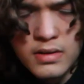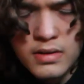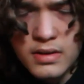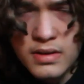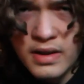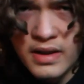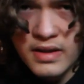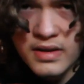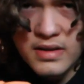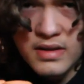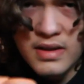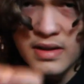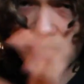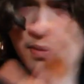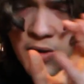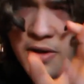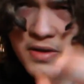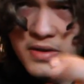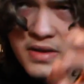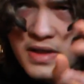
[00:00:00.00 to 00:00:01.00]

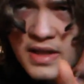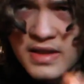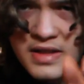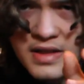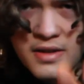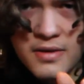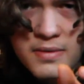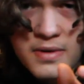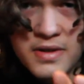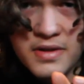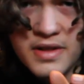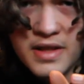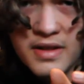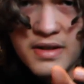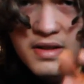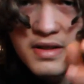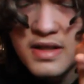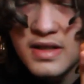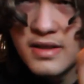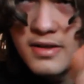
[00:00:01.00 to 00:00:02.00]
that's how it wears down
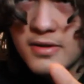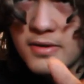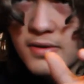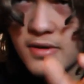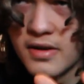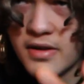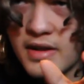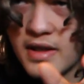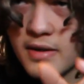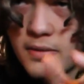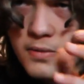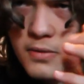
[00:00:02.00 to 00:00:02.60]
the teeth, chewing on that